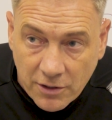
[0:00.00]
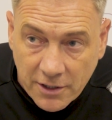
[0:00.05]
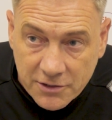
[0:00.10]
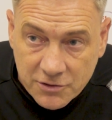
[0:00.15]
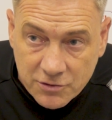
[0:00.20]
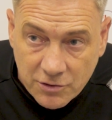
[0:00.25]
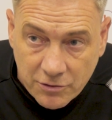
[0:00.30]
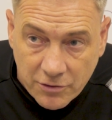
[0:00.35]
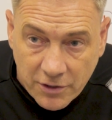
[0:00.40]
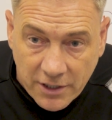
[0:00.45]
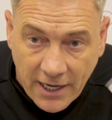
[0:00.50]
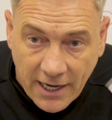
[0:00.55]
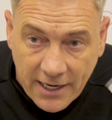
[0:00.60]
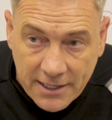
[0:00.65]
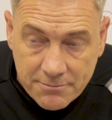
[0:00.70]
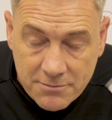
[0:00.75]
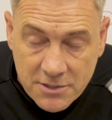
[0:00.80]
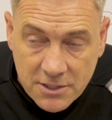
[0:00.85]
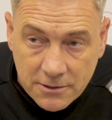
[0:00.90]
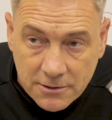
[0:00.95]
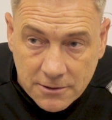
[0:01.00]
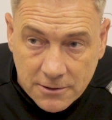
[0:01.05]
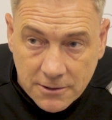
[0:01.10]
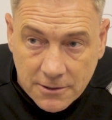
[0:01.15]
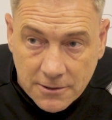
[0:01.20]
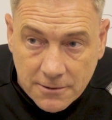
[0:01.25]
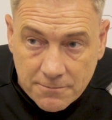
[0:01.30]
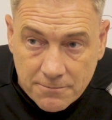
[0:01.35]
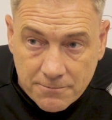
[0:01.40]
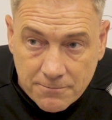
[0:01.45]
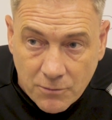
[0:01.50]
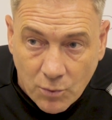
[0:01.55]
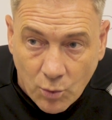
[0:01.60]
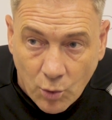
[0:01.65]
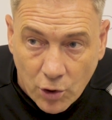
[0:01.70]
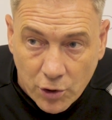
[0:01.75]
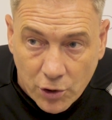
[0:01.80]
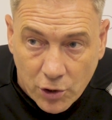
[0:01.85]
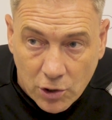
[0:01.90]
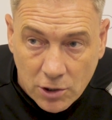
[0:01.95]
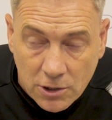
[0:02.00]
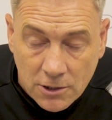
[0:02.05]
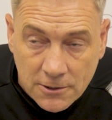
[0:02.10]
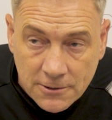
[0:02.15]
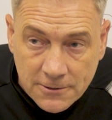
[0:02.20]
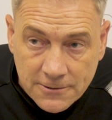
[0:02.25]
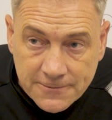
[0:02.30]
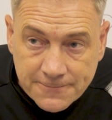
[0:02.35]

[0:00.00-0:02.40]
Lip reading: They drew the game 1-1